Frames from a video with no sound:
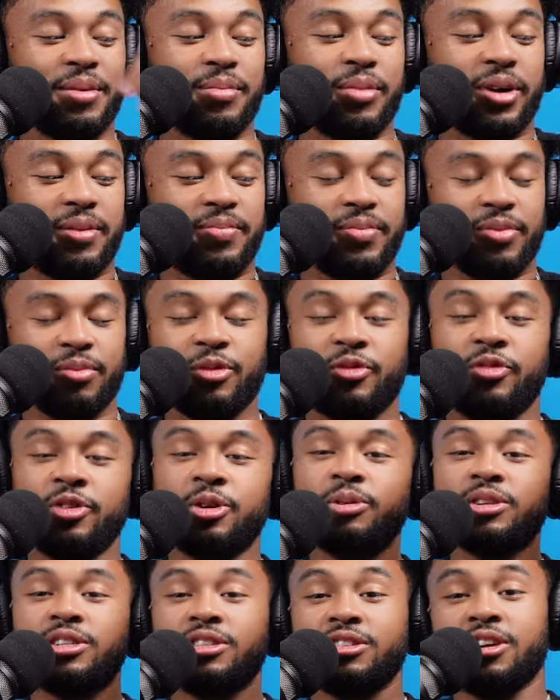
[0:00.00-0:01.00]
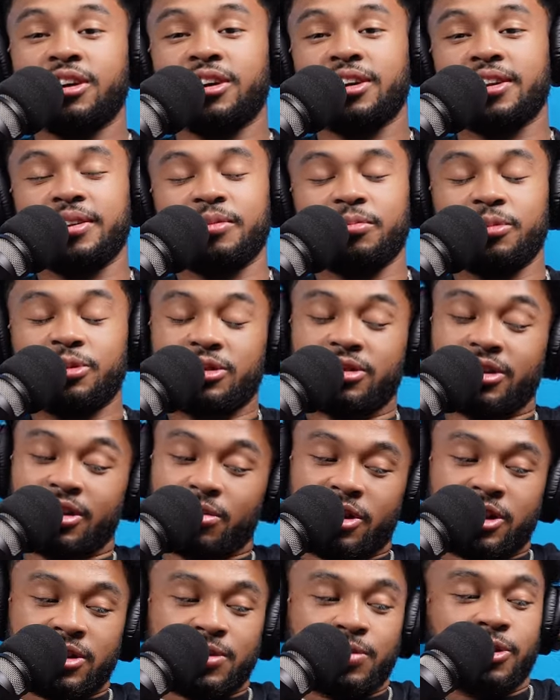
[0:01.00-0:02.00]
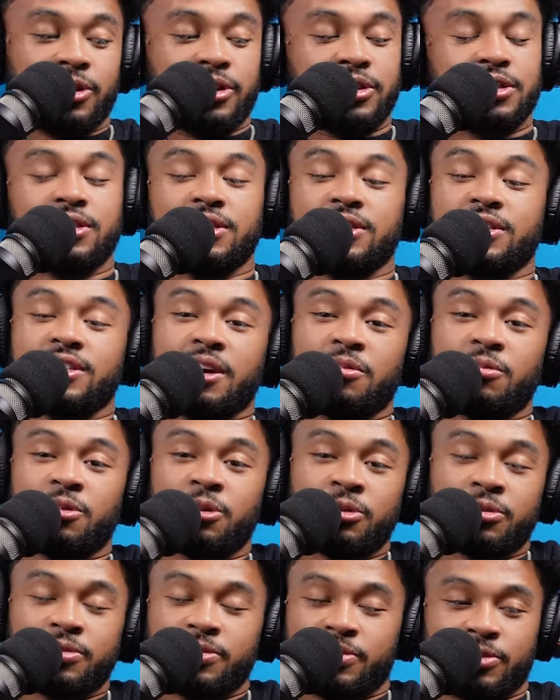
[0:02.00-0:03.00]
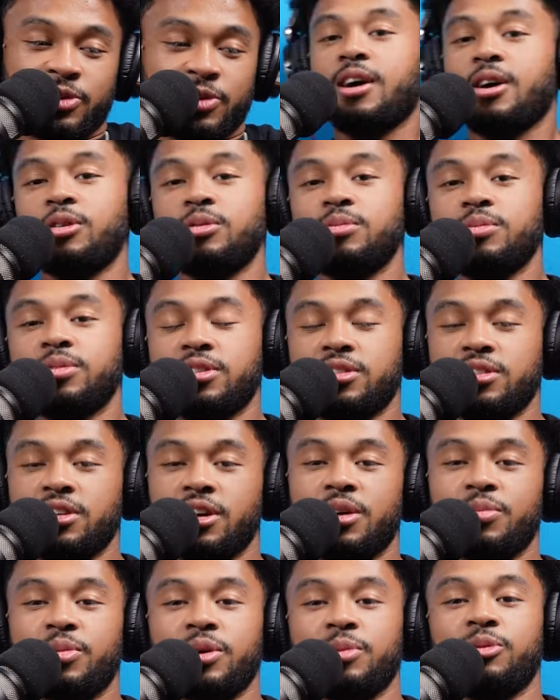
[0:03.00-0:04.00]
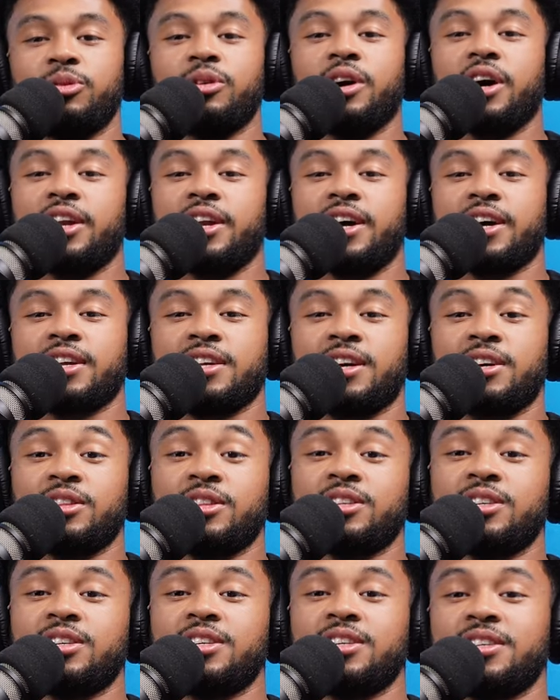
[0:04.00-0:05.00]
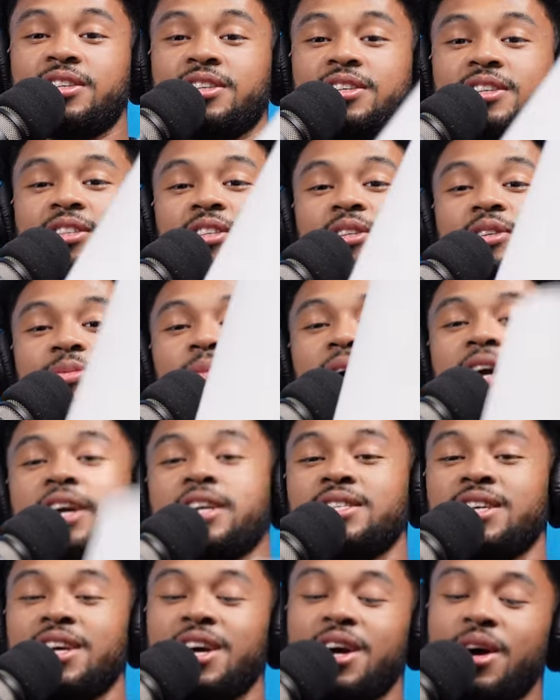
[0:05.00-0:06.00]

But yeah. Before we start, we was talking about sports. Tyrone. Oh, sorry, people. I knocked out the, the mics.